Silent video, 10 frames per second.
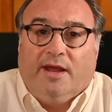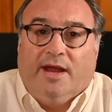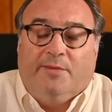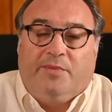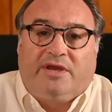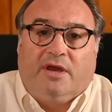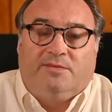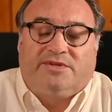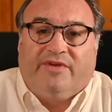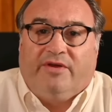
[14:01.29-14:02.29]
And it
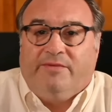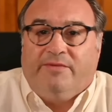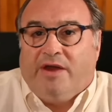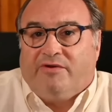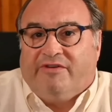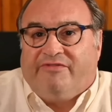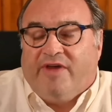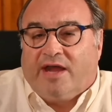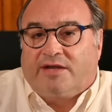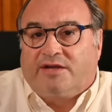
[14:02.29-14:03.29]
becomes a very matter of
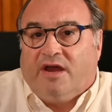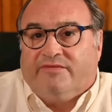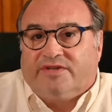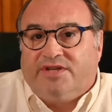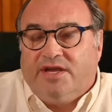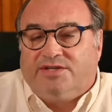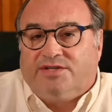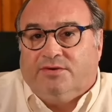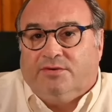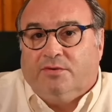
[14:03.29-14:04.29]
fact
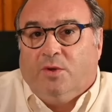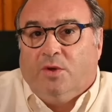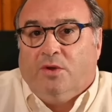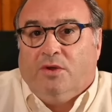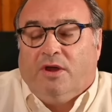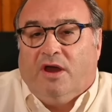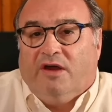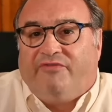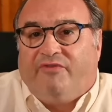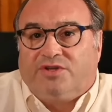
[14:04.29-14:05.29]
conversation.
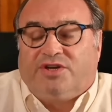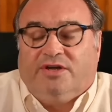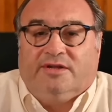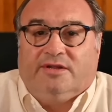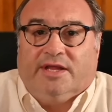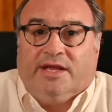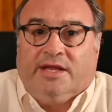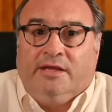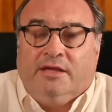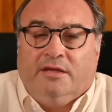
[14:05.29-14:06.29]

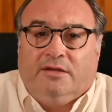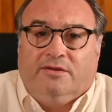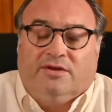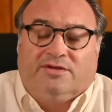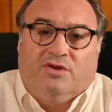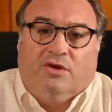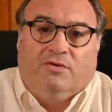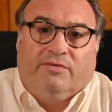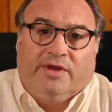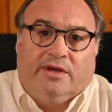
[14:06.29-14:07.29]
Unfortunately, there's no
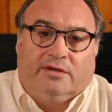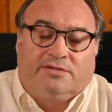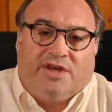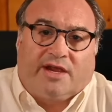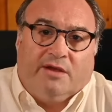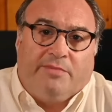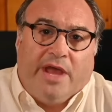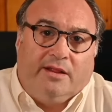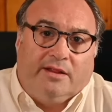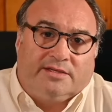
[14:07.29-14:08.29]
real check and
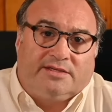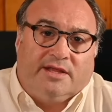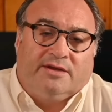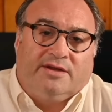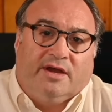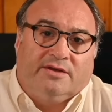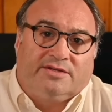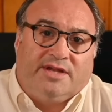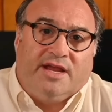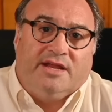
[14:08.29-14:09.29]
balance there to
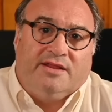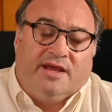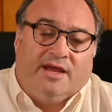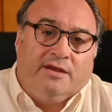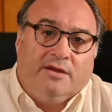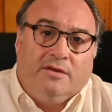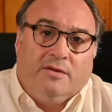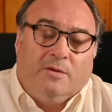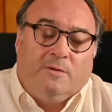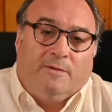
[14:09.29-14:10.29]
understand that
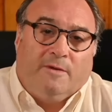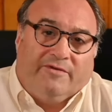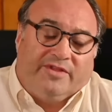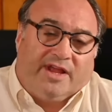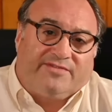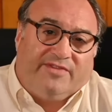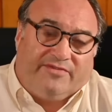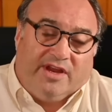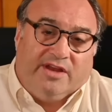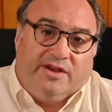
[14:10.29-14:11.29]
over the last
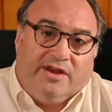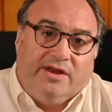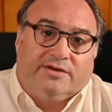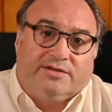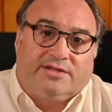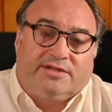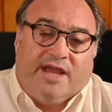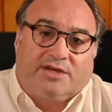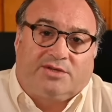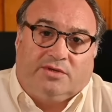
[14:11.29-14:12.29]
15 years,
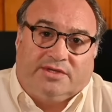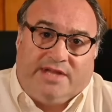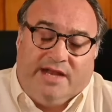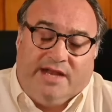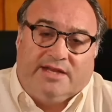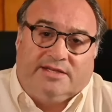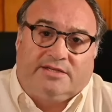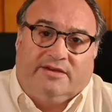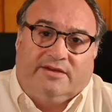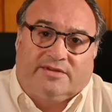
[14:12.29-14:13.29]
the actual
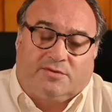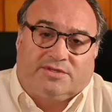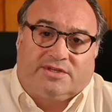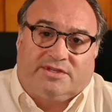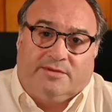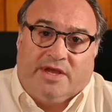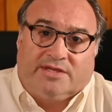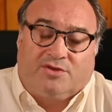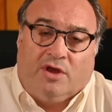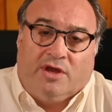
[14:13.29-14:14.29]
attendance of the school system
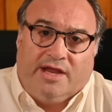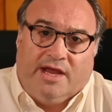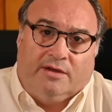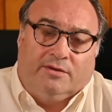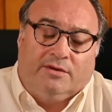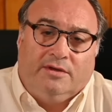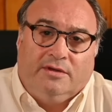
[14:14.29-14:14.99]
has gone down.